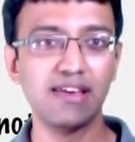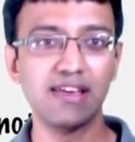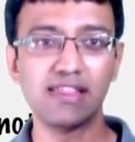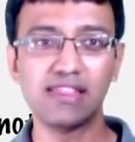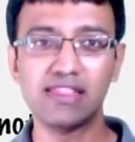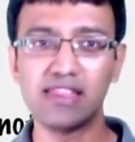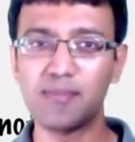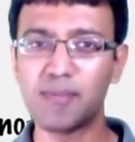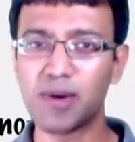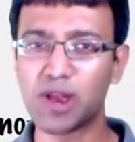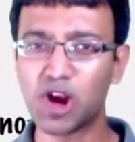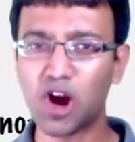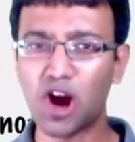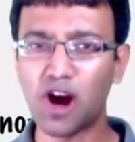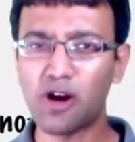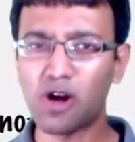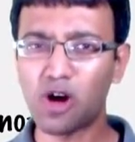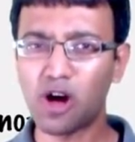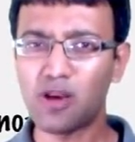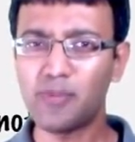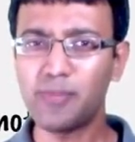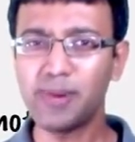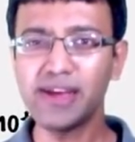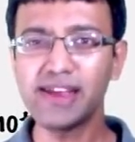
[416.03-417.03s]
They may not
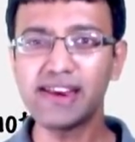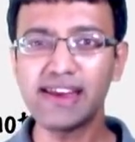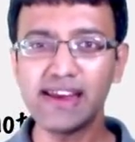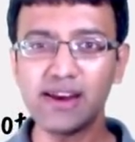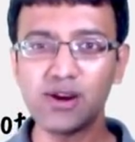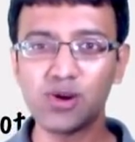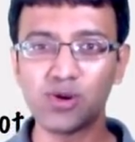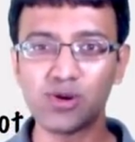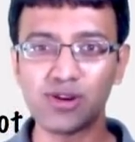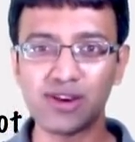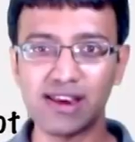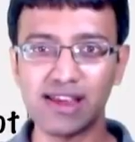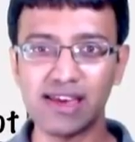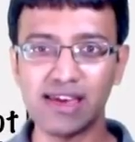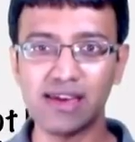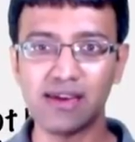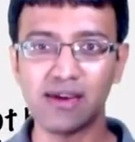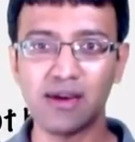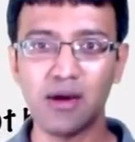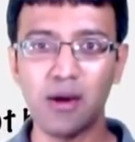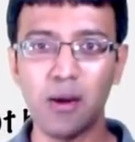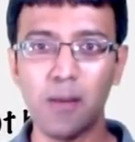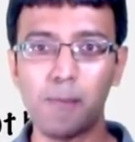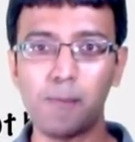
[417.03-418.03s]
all be read-only,
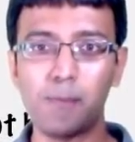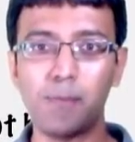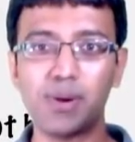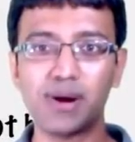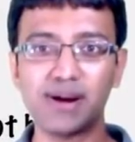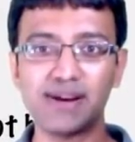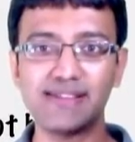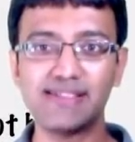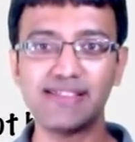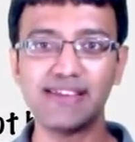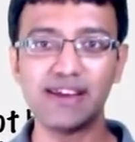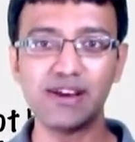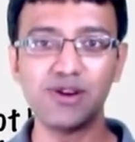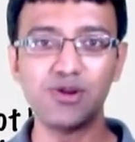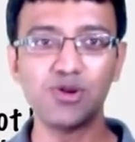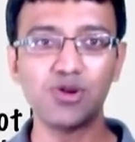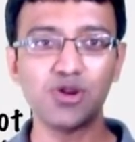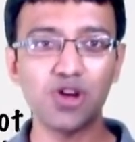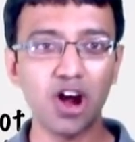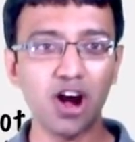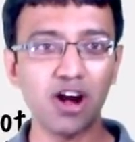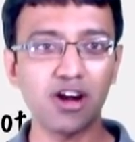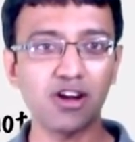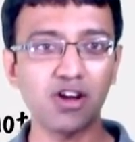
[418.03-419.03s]
but they do
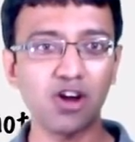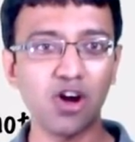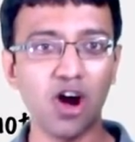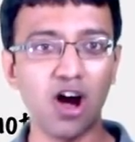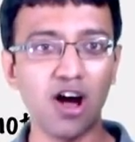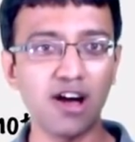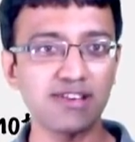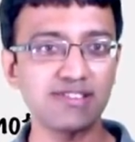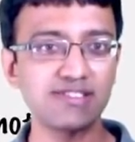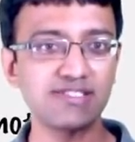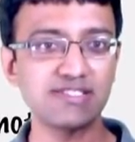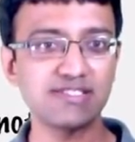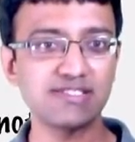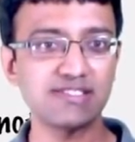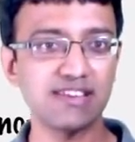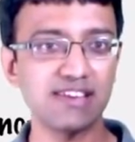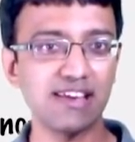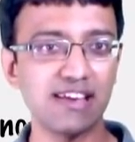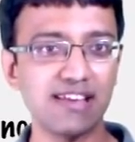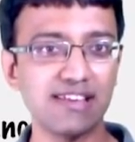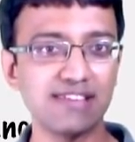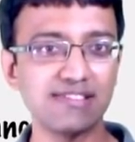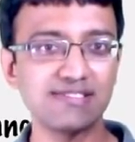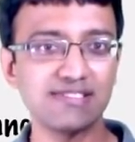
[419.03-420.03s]
not cause
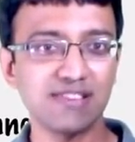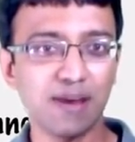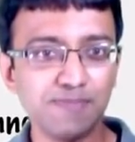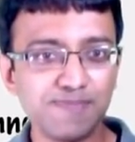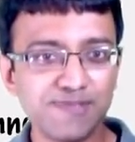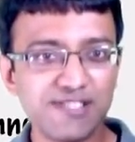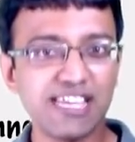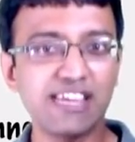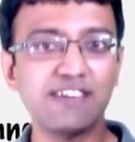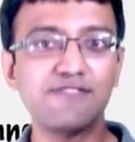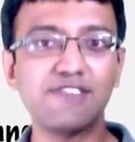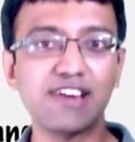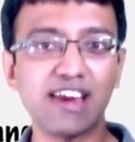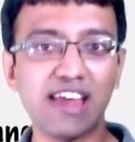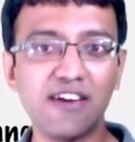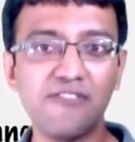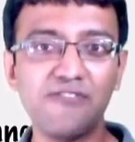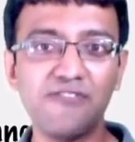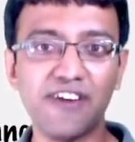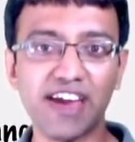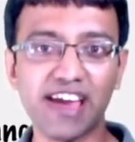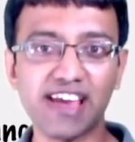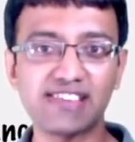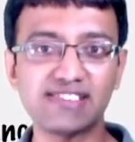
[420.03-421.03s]
subsequent
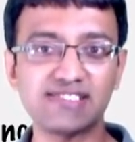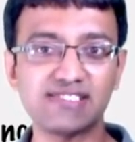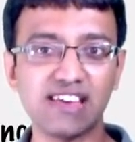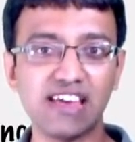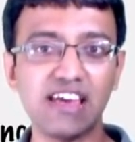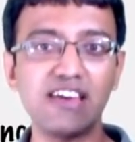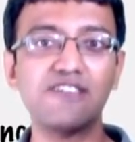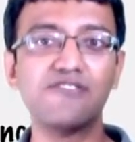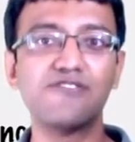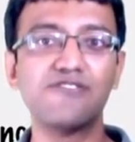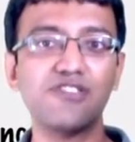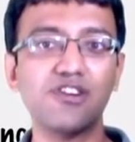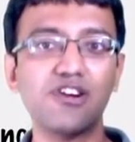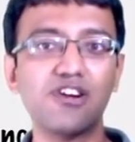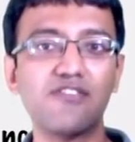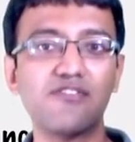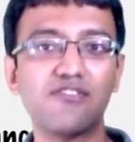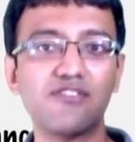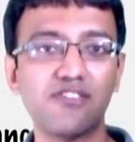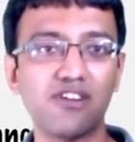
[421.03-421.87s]
effects if you're